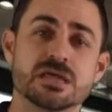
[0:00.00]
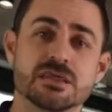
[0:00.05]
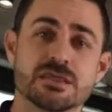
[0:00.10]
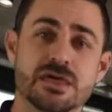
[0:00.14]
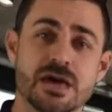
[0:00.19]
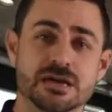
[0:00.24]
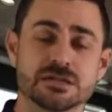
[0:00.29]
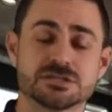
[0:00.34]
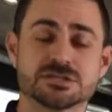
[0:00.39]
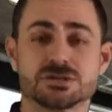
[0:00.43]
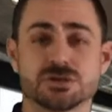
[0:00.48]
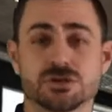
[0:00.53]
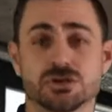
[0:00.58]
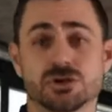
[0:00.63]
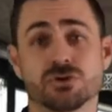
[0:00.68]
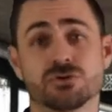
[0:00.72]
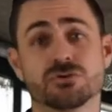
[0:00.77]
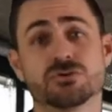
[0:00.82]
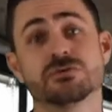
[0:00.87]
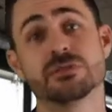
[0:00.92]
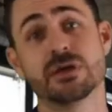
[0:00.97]
that
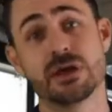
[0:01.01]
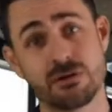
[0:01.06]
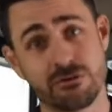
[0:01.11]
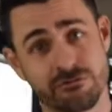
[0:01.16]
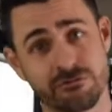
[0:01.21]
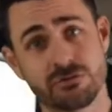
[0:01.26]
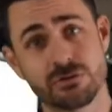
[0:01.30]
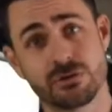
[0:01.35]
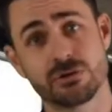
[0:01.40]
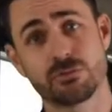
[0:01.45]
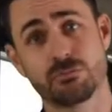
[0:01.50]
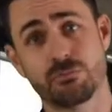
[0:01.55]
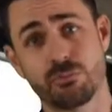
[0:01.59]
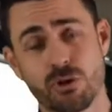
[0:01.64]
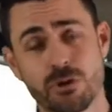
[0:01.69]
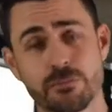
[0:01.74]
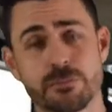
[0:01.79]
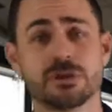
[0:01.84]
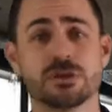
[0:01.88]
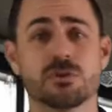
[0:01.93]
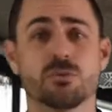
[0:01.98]
you're there for your
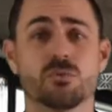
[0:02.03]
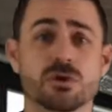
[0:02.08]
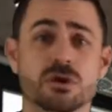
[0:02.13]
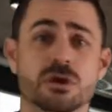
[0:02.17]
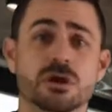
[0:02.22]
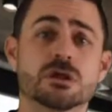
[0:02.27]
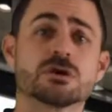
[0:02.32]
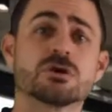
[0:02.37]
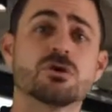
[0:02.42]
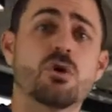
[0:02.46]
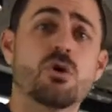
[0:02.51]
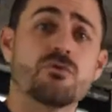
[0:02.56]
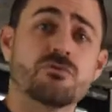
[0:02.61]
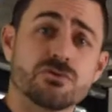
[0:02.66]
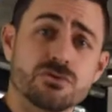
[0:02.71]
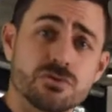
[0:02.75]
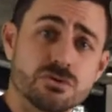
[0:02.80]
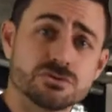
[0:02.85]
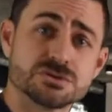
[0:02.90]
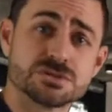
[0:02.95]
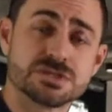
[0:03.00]
appointment and we're going to go over
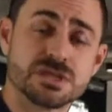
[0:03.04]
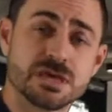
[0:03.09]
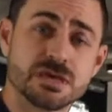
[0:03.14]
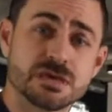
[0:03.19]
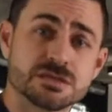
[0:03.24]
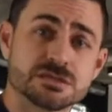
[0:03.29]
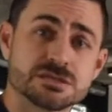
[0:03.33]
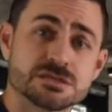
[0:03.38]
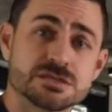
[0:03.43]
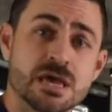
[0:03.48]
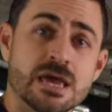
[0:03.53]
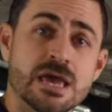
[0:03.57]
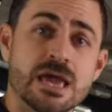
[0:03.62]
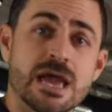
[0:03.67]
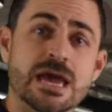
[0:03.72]
those things.